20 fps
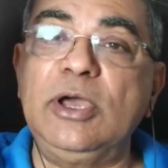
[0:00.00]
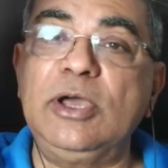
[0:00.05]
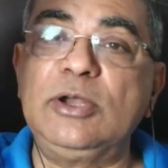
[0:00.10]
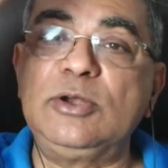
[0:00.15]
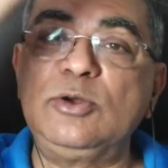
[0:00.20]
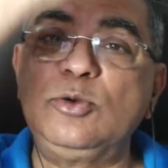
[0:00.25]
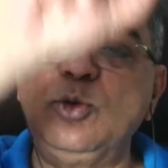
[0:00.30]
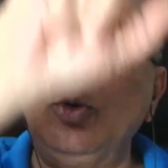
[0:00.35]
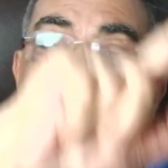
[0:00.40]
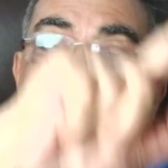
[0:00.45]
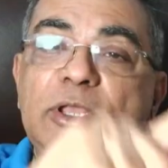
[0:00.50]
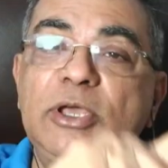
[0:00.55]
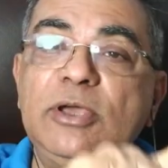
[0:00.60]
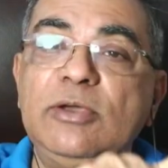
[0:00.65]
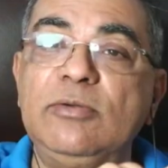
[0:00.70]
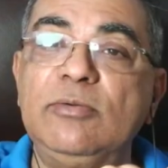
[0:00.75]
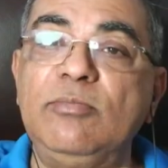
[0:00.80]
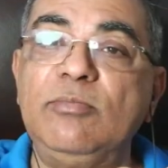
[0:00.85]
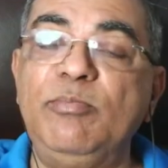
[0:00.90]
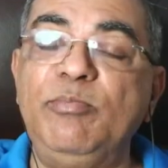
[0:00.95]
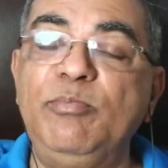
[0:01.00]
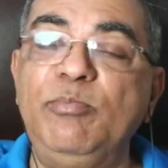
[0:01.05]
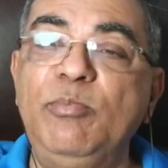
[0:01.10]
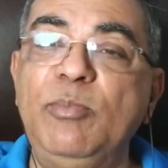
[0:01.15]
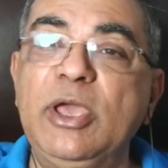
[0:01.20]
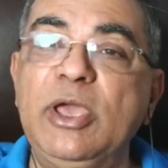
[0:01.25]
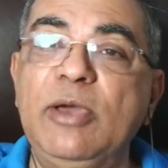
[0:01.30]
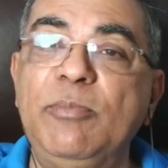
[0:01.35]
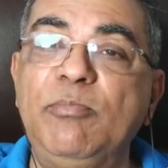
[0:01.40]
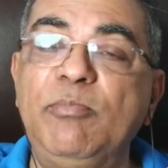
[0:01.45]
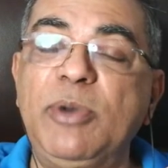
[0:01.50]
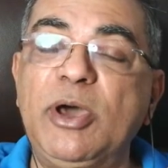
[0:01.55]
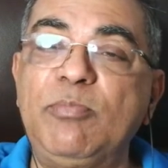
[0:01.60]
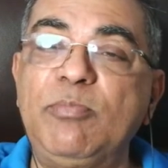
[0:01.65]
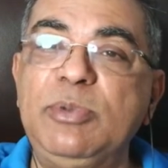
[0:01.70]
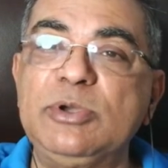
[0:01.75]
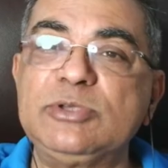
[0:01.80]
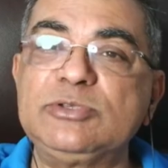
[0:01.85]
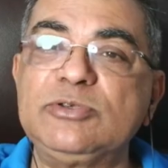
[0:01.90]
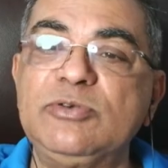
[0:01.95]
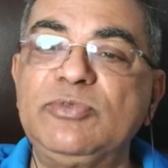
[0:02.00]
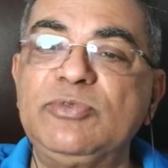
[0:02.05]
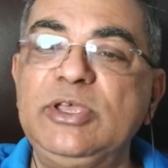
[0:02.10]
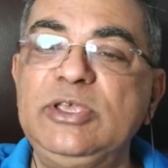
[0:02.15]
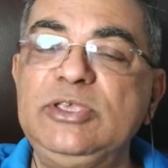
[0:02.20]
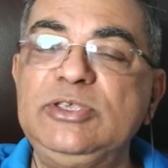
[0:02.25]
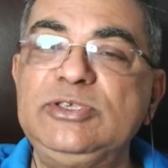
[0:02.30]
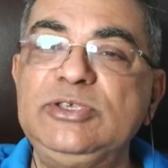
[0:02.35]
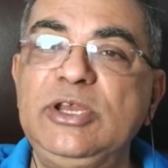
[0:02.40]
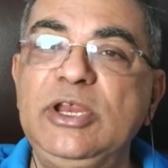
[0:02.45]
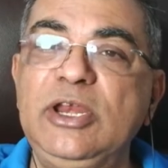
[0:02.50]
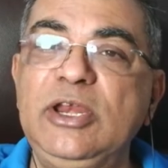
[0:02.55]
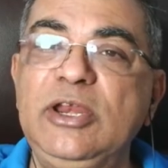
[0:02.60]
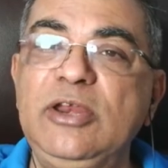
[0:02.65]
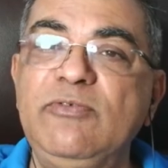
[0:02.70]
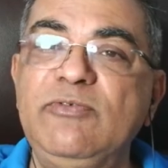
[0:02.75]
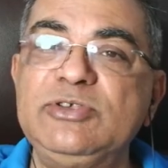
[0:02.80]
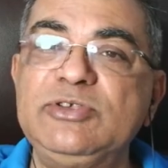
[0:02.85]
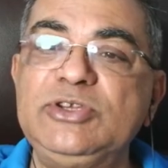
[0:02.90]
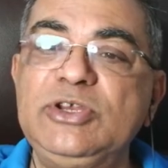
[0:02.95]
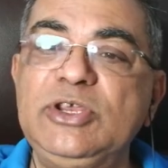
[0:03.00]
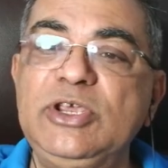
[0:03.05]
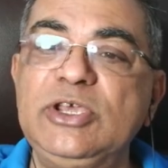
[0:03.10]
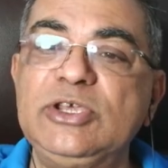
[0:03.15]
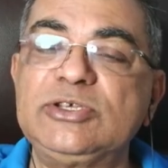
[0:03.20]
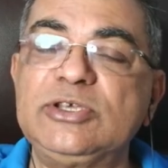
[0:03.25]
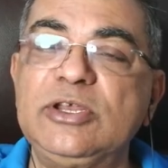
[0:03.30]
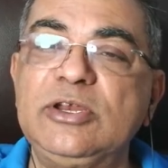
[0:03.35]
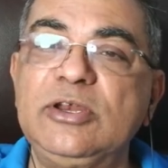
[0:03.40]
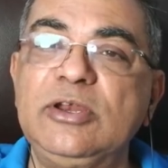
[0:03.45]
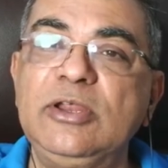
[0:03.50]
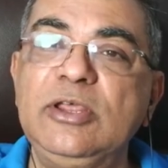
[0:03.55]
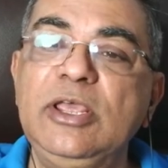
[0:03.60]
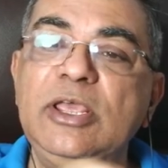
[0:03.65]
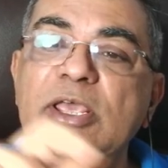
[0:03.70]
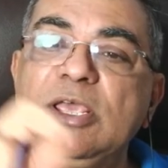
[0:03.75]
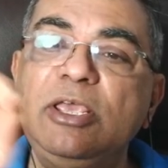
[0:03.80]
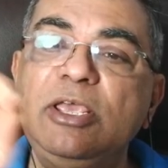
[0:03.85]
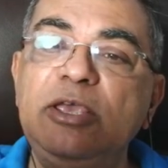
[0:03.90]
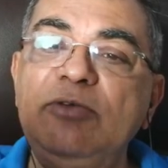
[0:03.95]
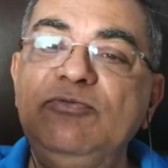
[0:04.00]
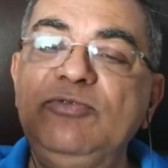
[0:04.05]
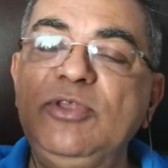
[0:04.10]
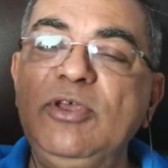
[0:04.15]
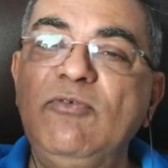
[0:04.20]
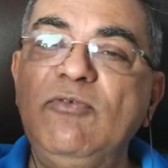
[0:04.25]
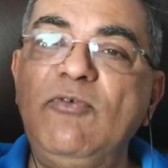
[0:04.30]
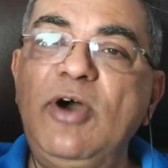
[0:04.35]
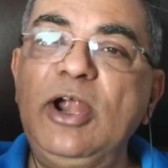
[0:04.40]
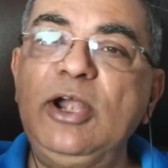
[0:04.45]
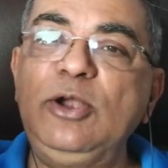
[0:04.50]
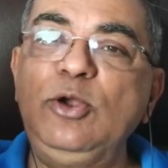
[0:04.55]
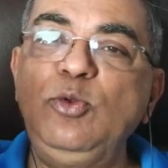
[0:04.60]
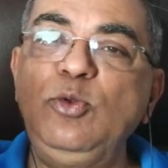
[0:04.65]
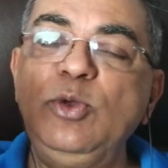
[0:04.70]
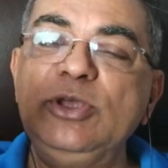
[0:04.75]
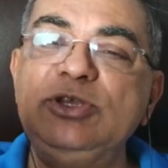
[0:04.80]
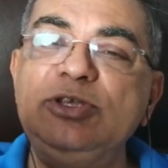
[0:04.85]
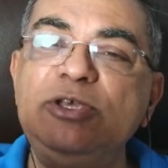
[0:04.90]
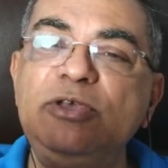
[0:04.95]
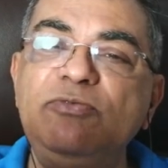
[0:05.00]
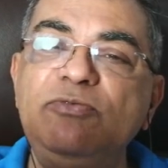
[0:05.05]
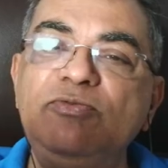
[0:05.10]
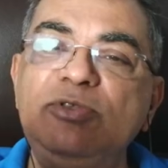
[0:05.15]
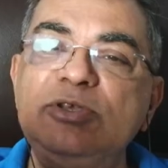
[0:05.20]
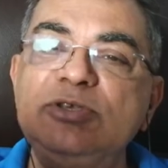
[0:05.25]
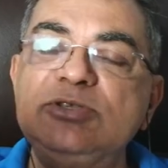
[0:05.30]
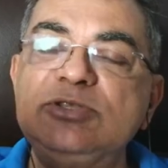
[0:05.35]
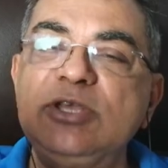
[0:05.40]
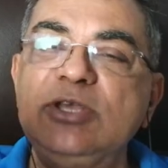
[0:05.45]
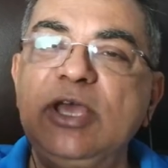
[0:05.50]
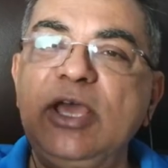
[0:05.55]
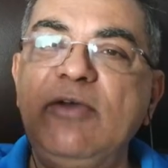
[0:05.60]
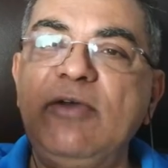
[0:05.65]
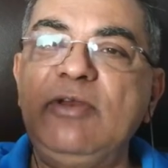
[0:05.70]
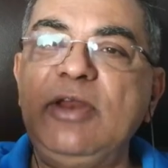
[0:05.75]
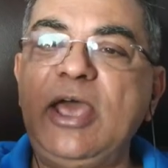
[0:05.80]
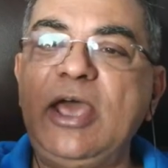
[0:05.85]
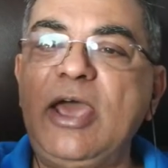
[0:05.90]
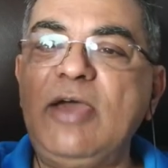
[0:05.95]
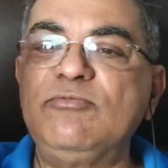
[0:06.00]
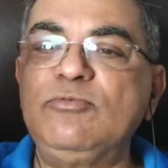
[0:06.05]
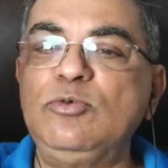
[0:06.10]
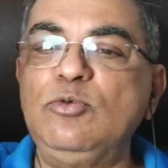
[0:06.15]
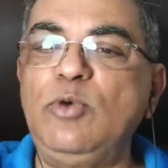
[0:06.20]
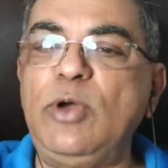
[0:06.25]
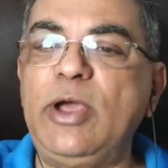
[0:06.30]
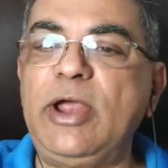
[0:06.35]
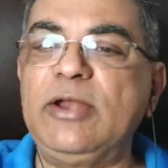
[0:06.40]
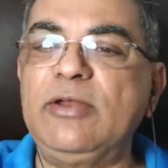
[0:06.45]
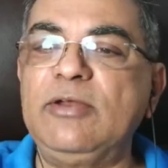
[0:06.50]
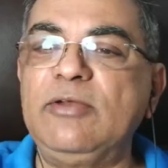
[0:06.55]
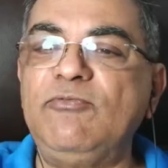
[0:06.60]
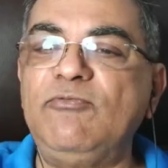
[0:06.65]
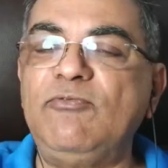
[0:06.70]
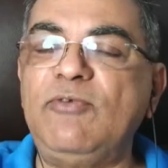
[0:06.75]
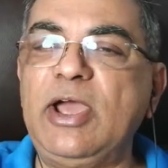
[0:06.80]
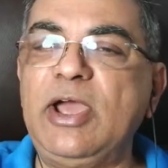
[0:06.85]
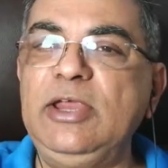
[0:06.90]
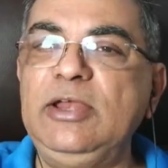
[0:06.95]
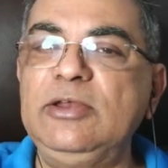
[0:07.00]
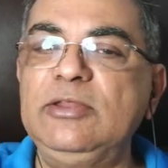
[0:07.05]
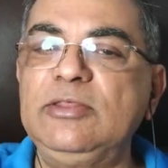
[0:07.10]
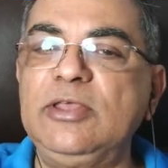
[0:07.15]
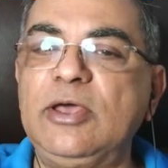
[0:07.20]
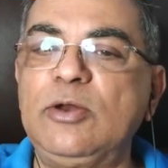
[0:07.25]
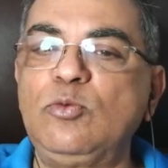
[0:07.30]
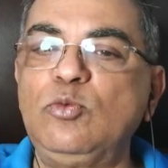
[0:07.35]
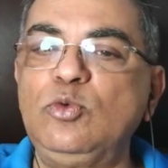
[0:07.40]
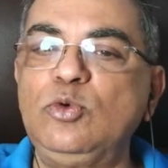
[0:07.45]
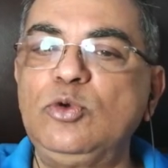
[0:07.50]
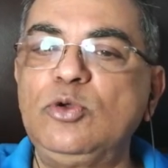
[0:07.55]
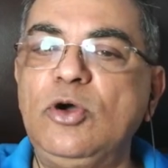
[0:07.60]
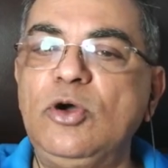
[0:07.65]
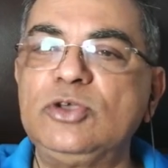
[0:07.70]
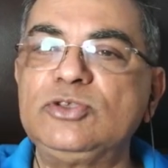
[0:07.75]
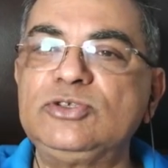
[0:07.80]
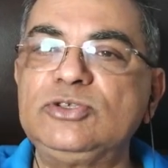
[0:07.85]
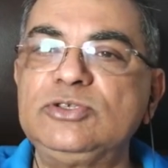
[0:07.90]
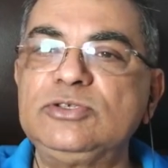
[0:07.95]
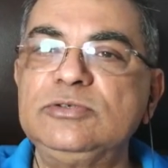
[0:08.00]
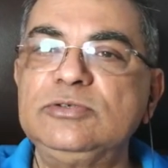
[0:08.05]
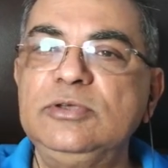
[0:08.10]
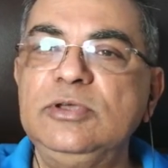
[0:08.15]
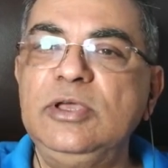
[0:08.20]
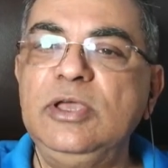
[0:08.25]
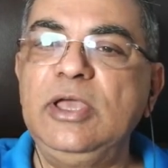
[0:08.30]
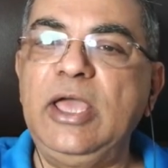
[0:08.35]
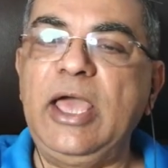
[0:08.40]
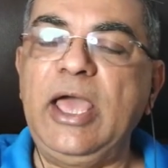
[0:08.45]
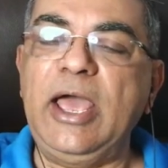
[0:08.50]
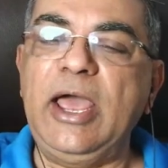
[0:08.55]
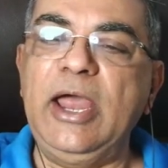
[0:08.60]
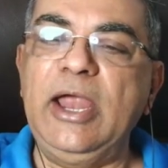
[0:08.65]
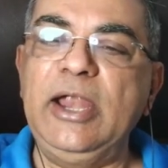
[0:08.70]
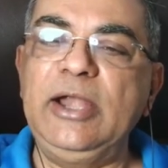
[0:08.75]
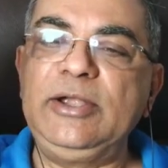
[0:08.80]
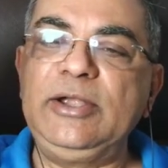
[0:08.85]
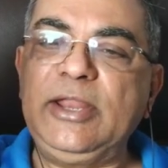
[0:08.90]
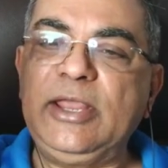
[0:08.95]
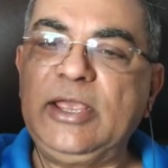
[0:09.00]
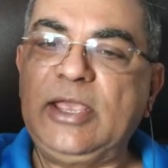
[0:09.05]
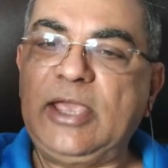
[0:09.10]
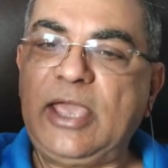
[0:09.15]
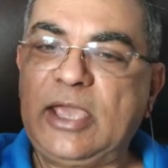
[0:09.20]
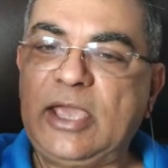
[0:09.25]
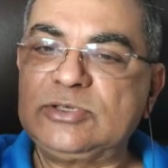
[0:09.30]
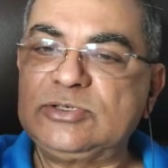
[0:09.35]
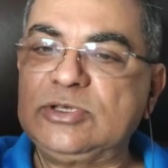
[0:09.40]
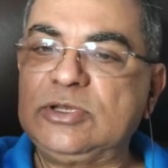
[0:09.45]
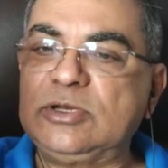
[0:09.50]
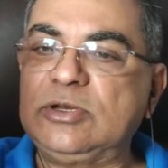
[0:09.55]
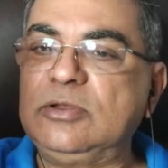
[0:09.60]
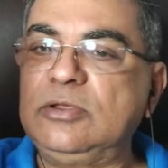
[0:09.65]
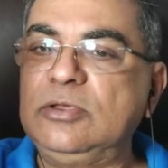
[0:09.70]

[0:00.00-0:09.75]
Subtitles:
told, the purpose of the incident investigation, if they want to achieve this, they will have to find the root cause and take action.